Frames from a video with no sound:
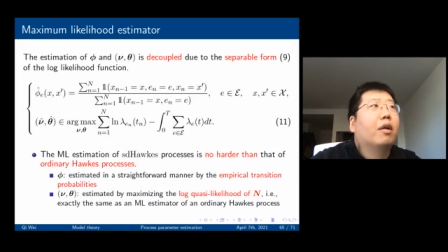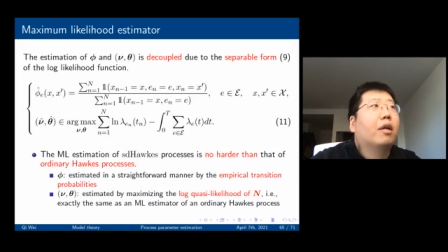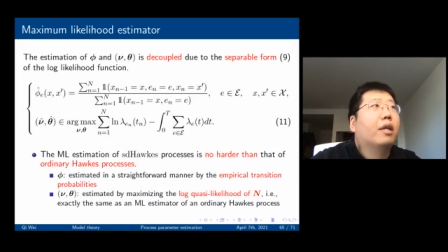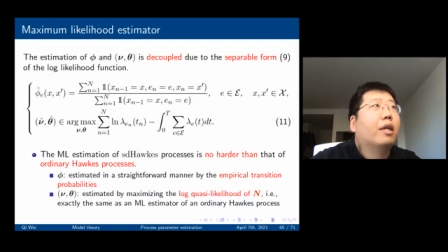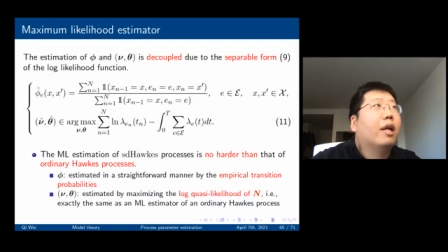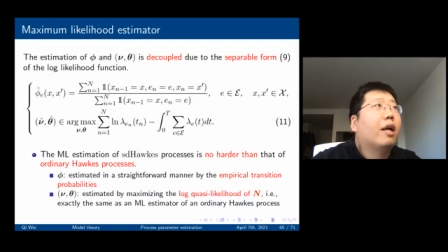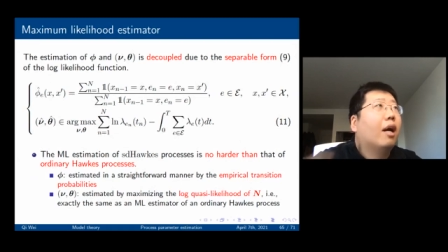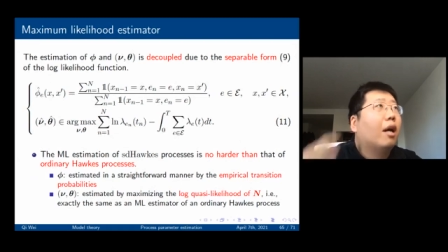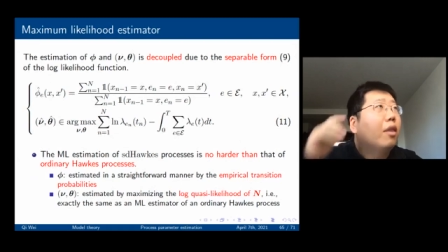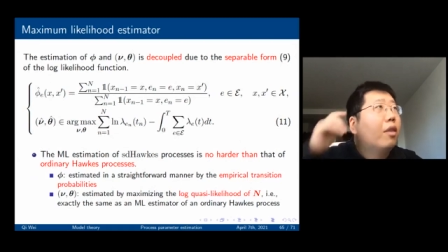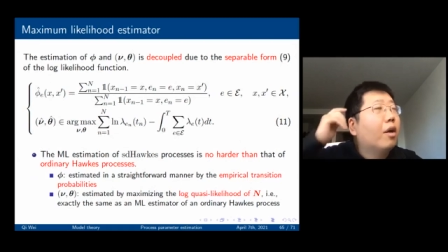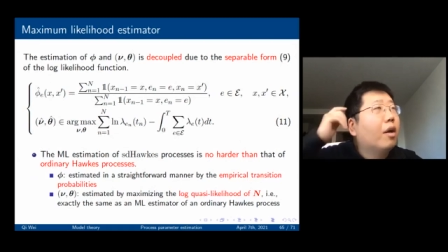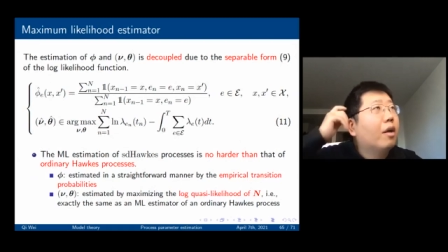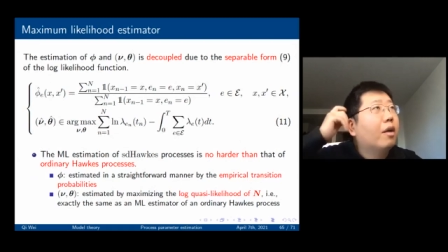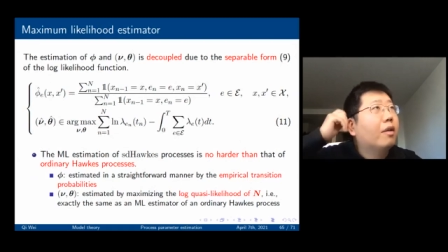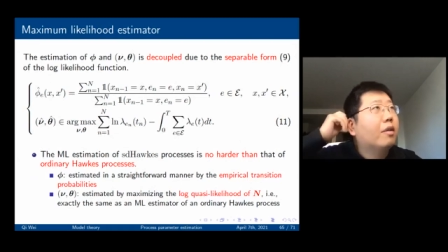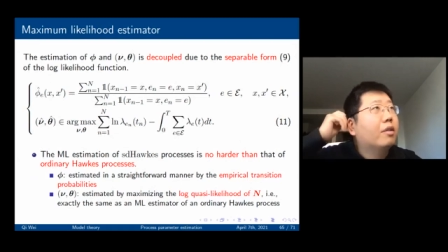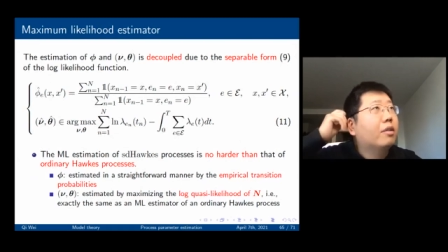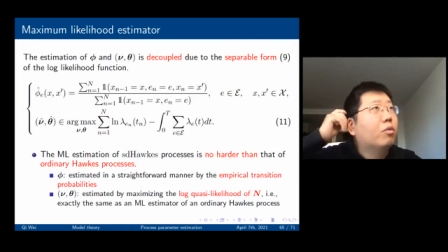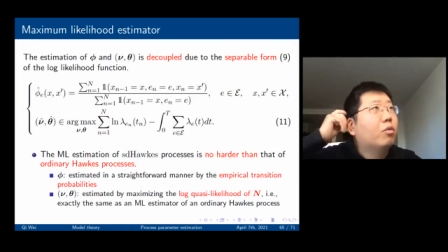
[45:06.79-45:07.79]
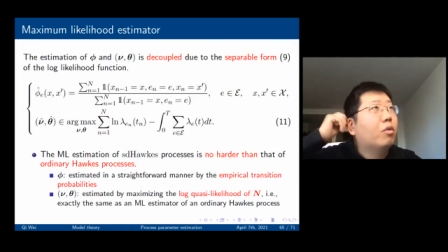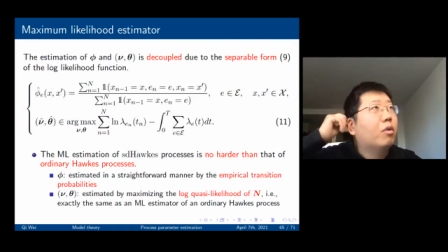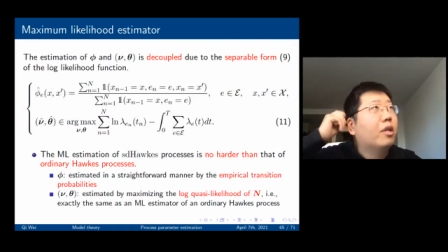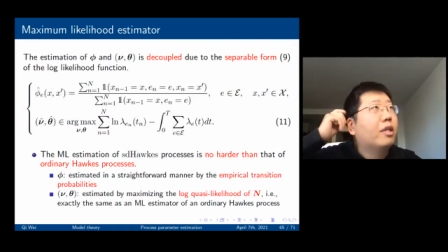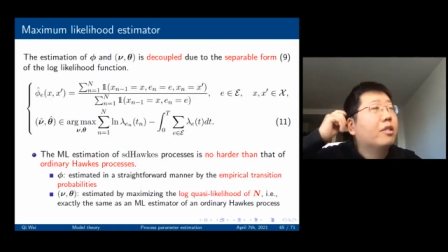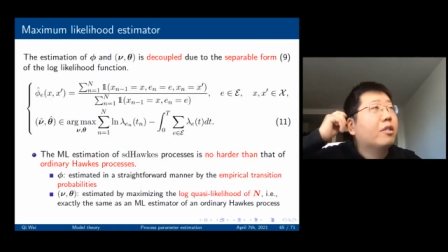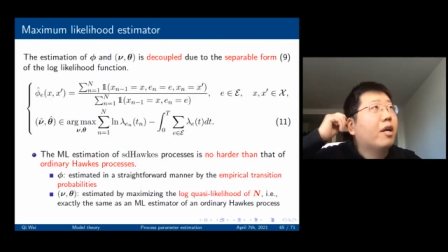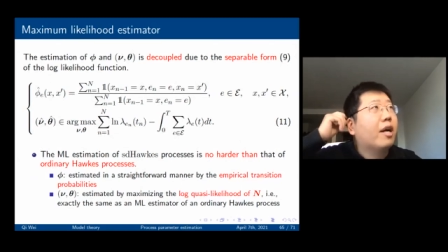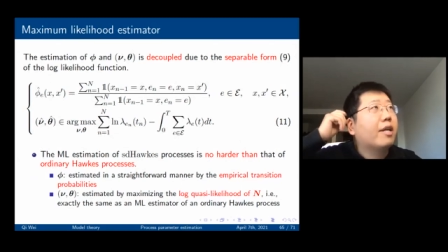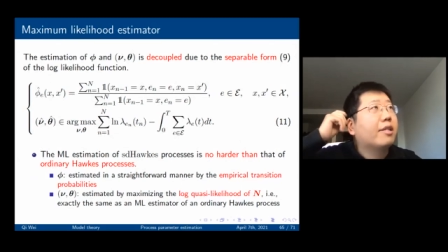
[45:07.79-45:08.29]
Yeah, and what
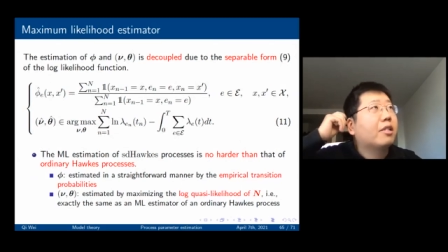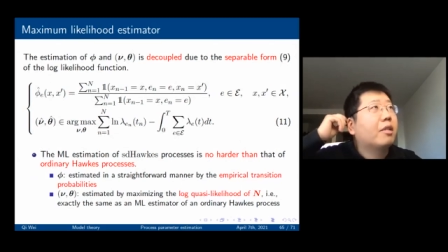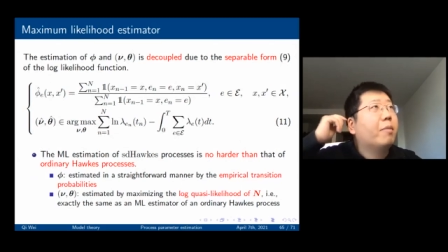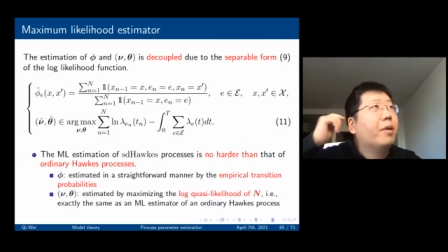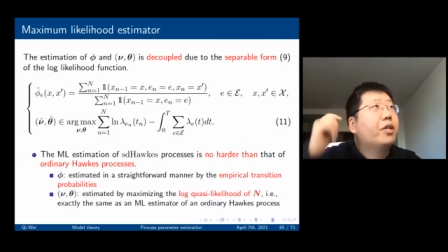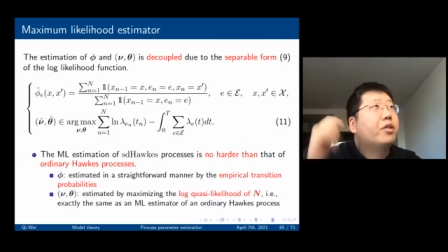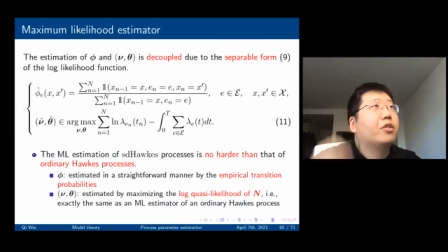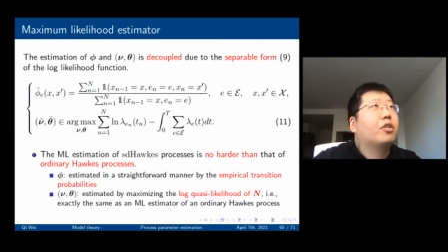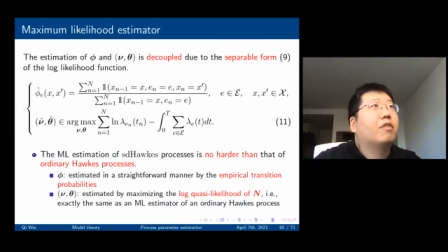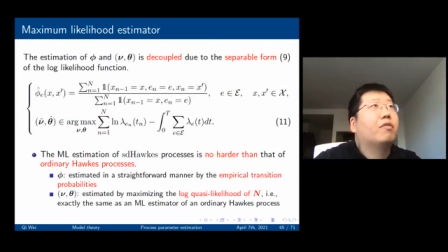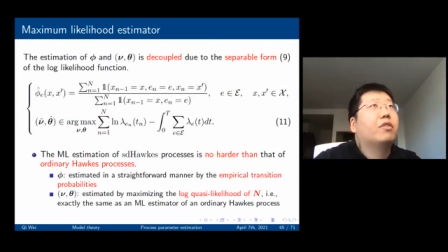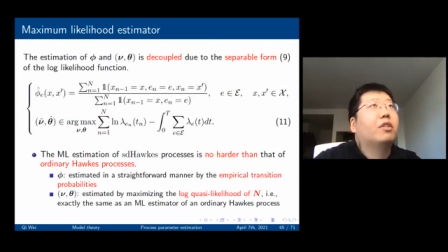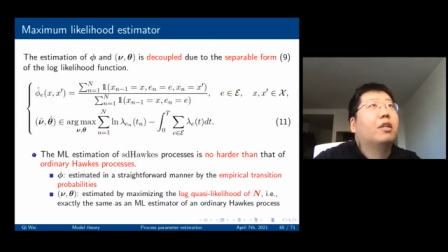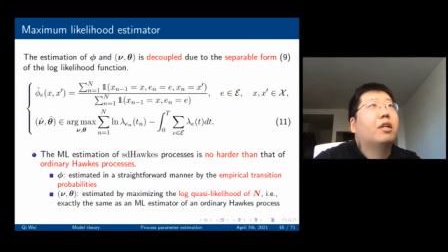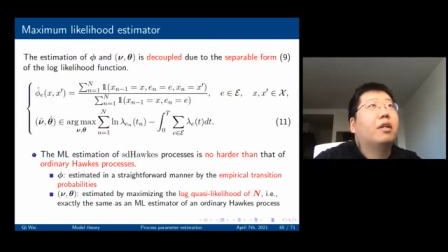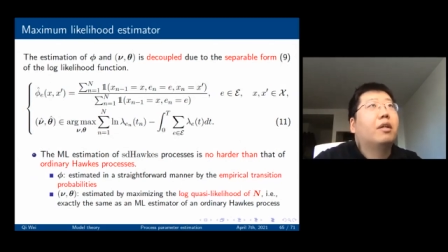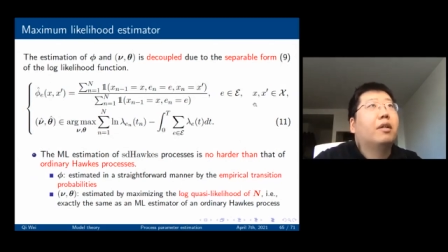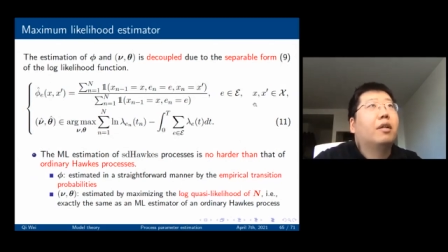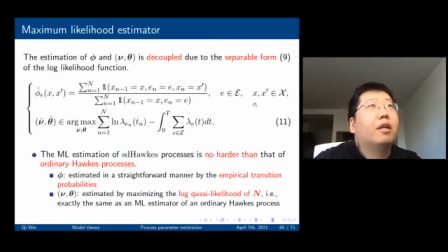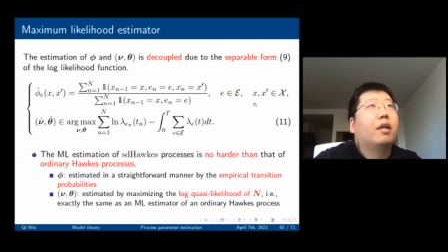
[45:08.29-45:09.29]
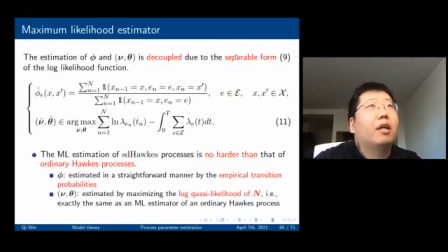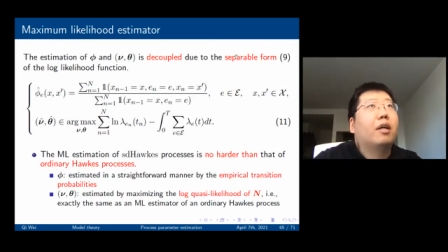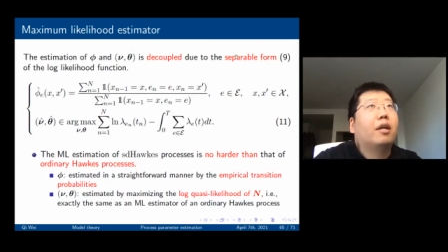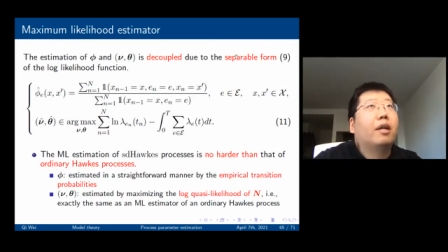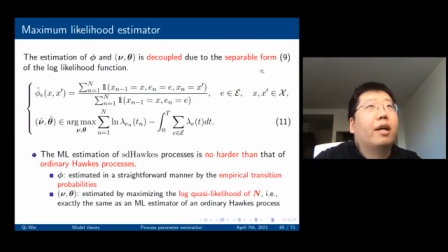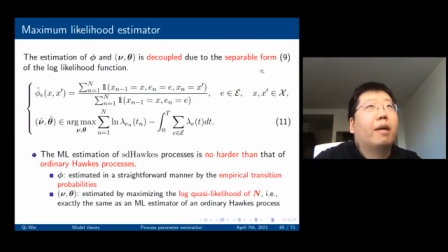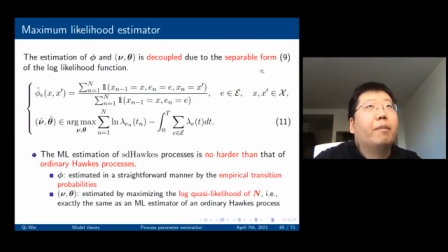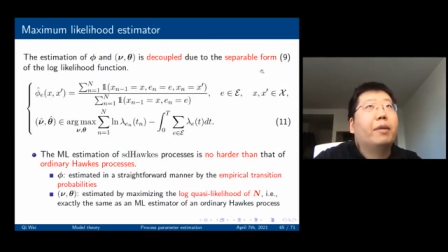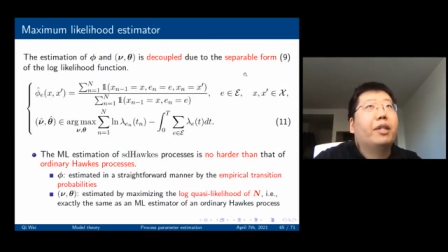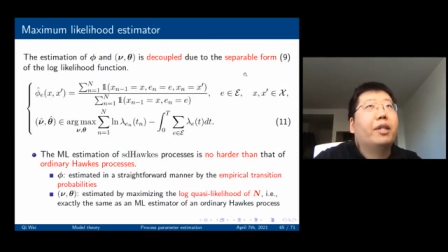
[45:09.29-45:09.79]
is the estimation of the
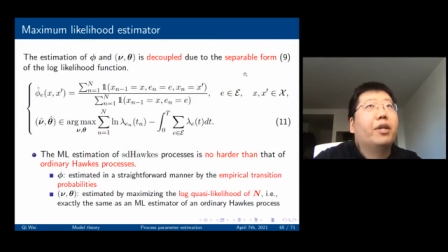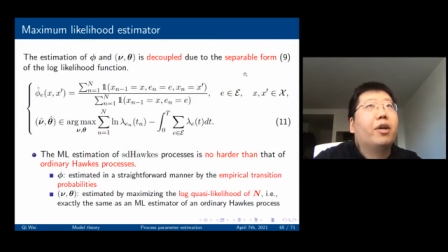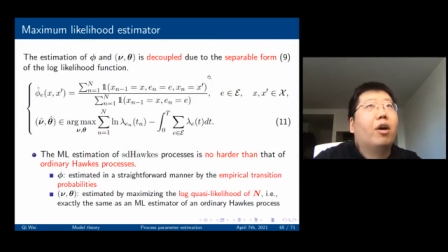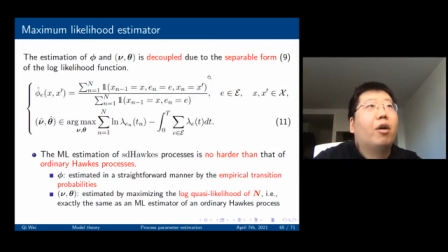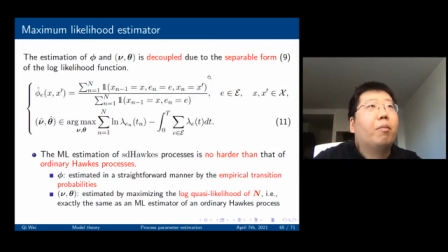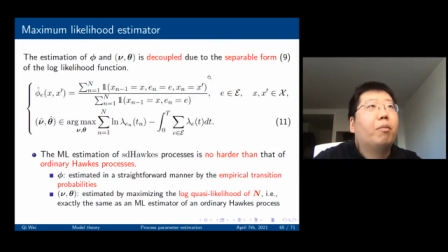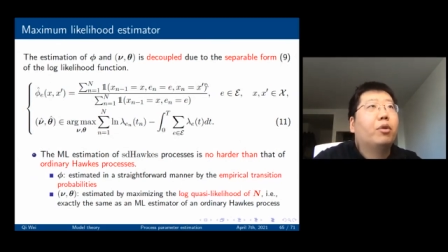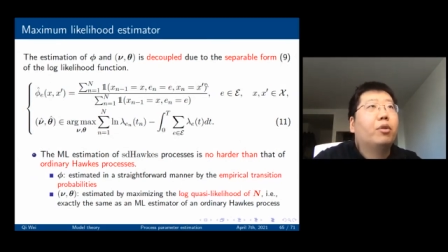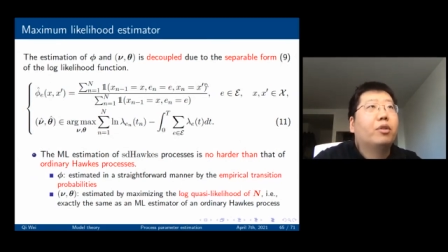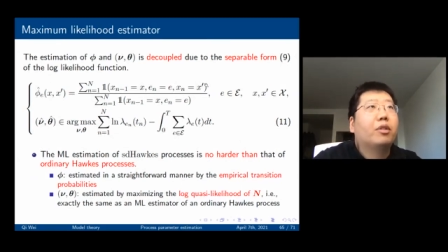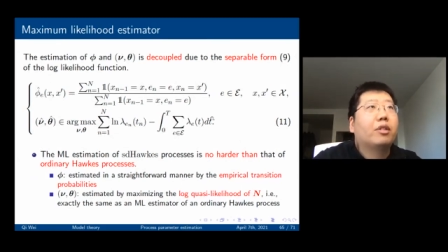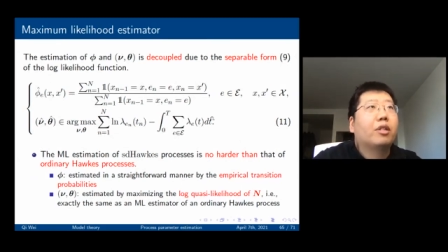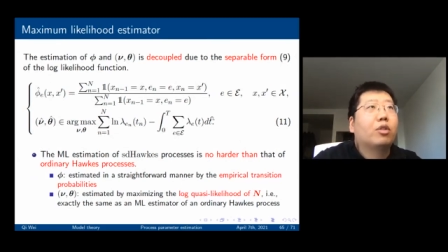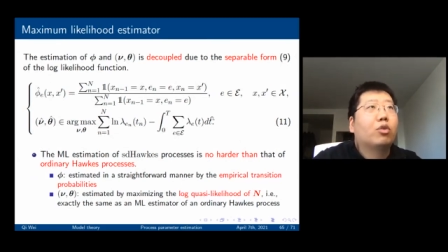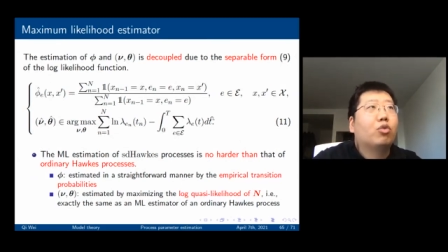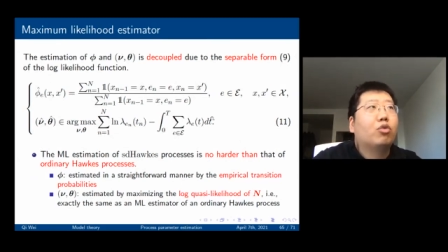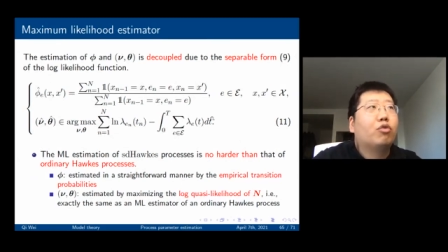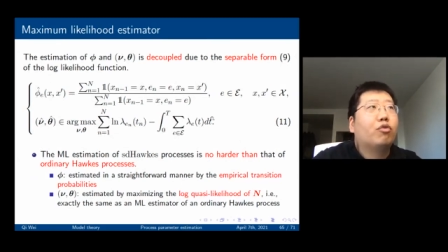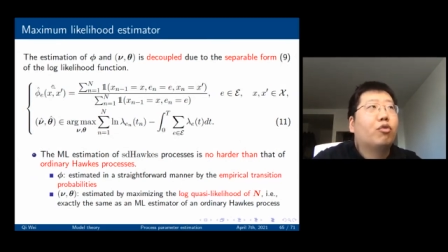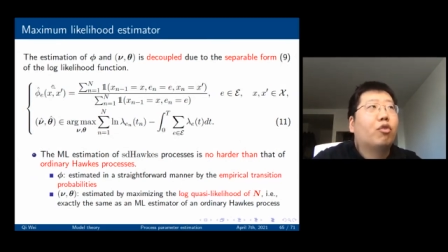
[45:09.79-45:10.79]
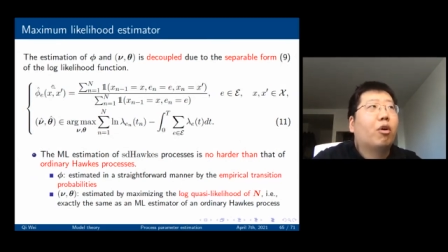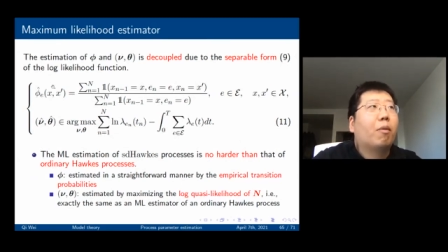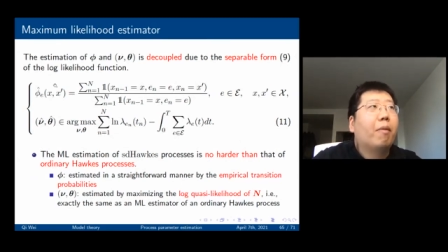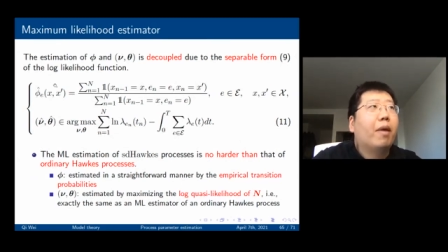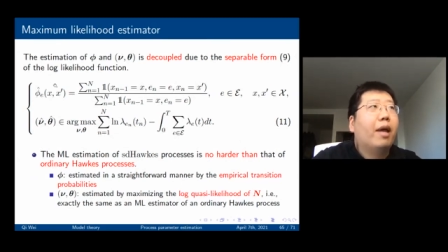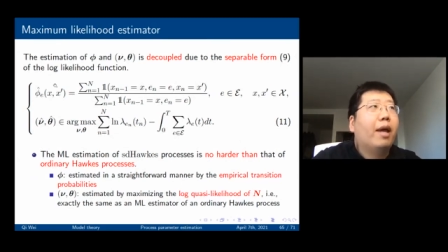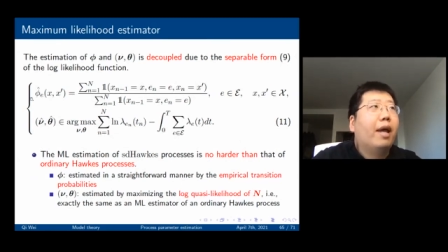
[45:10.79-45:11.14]
can be decomposed into two form.